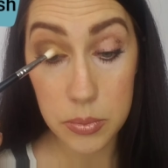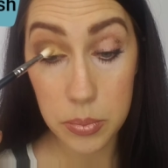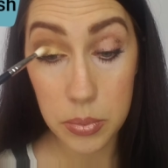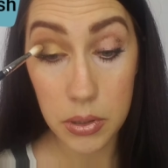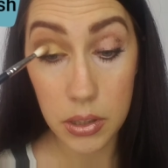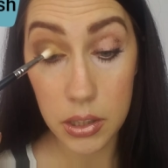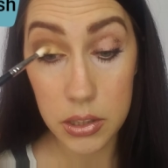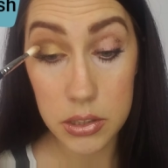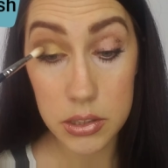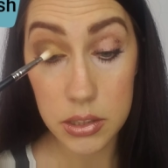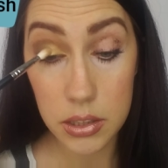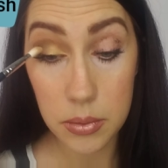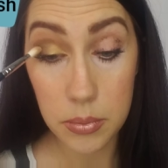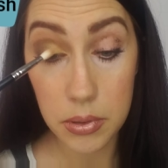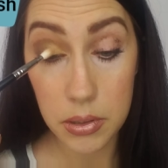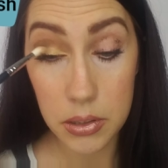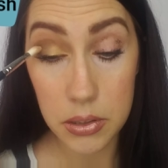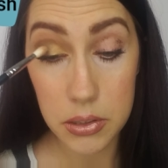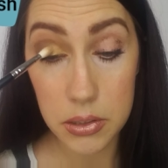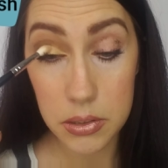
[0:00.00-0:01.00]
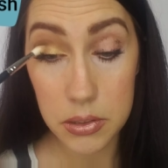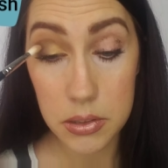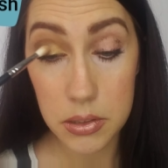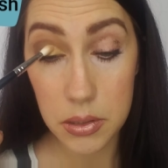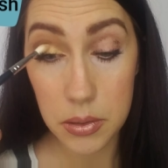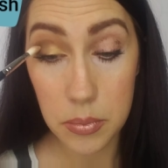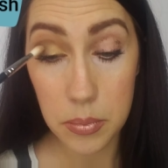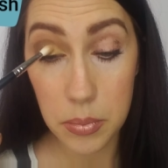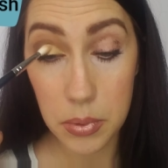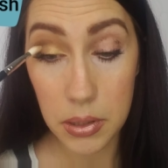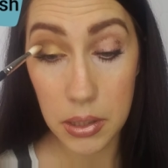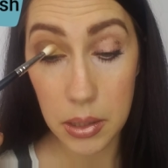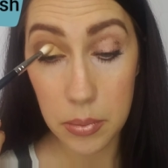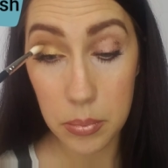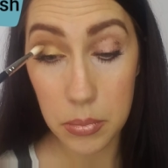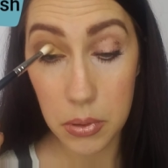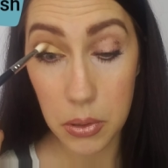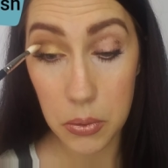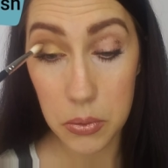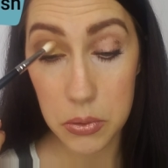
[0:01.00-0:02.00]
brush, I'm going to just
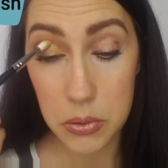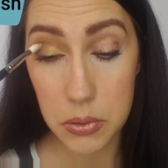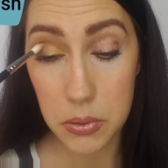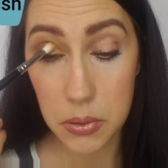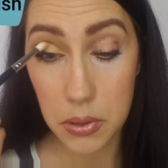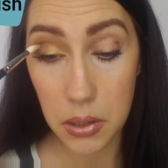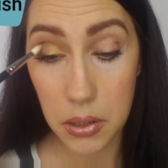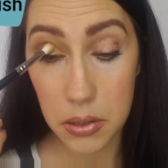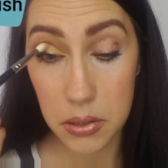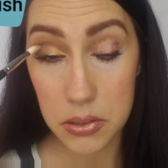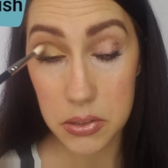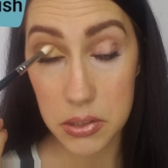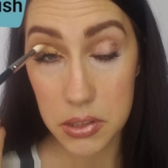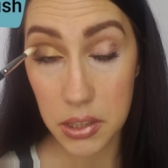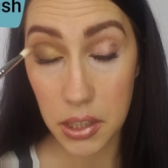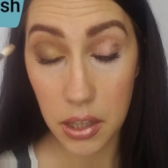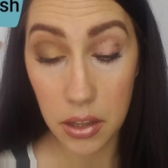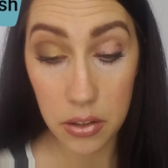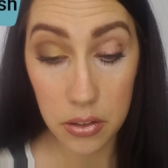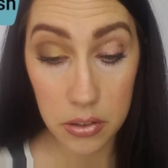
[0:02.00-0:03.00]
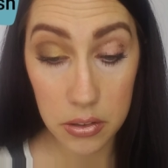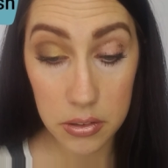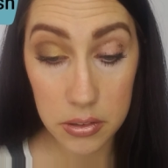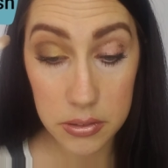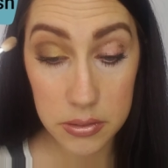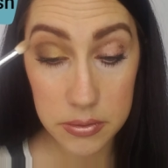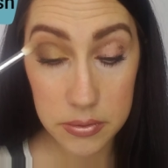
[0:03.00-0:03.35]
blend those two colors together.